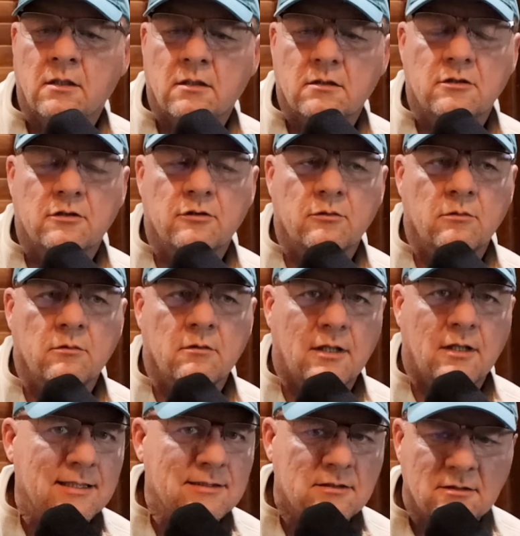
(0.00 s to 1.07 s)
to
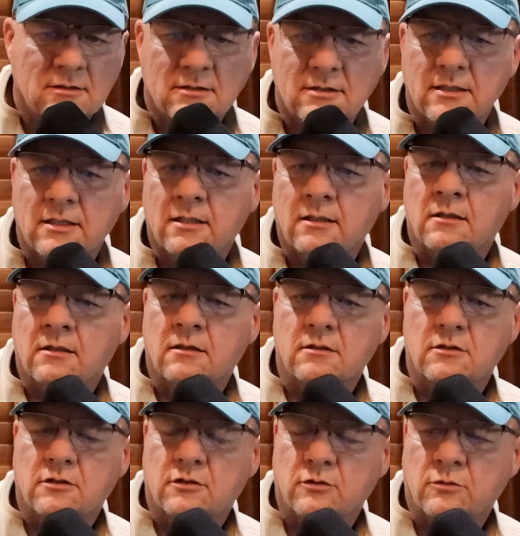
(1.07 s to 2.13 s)
licensing
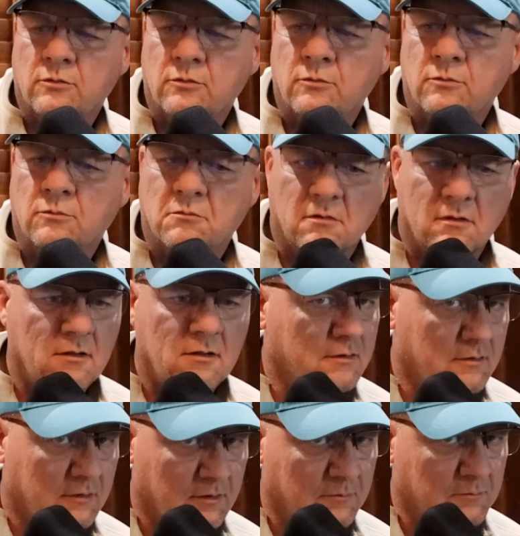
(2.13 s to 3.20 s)
to
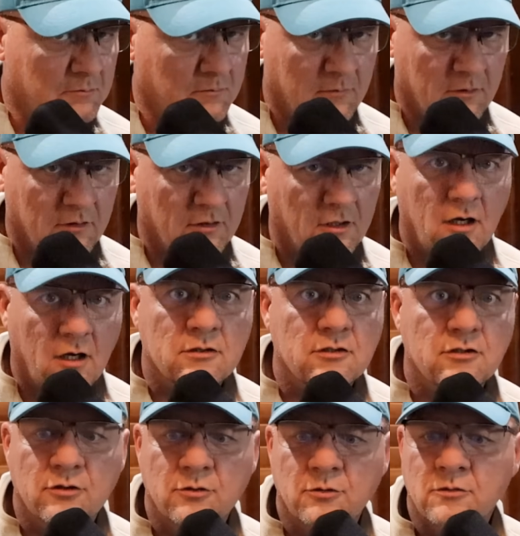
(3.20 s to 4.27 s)
the
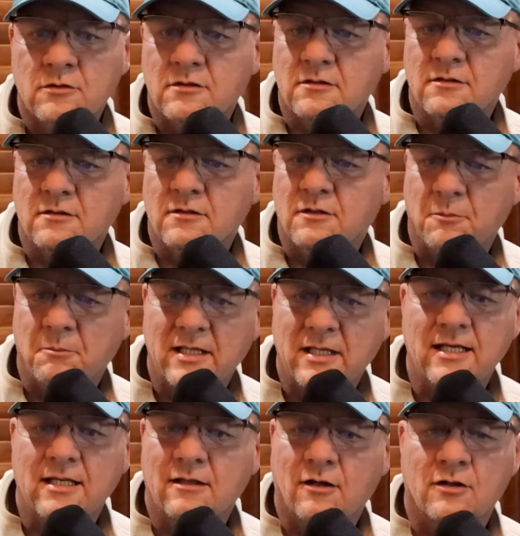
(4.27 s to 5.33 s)
lawsuits, the many
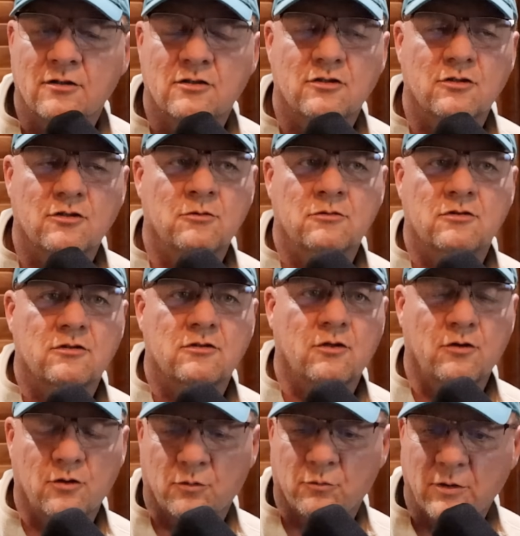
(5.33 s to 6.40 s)
lawsuits, the
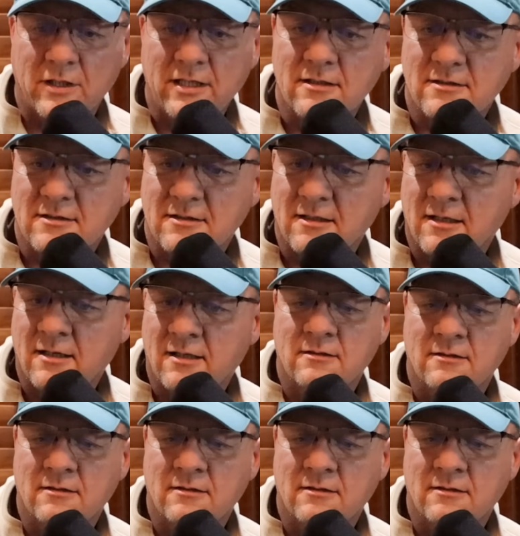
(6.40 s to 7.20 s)
redesigns,